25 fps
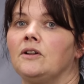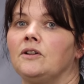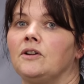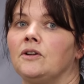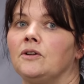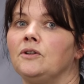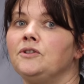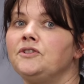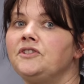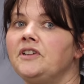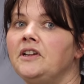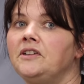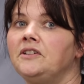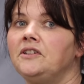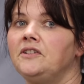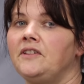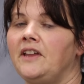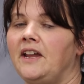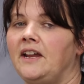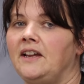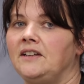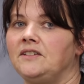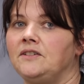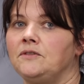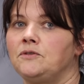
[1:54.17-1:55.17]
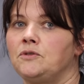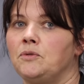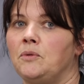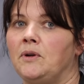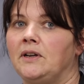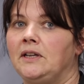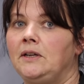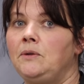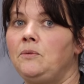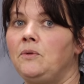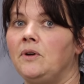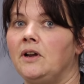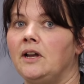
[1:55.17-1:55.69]
Girls under the age of
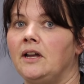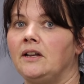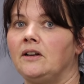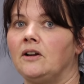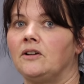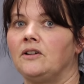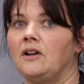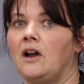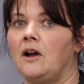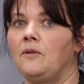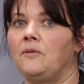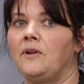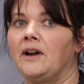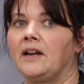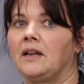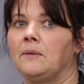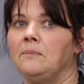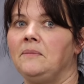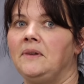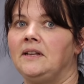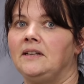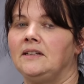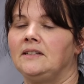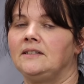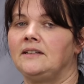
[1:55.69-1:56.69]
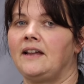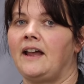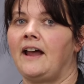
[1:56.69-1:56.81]
21 are not recommended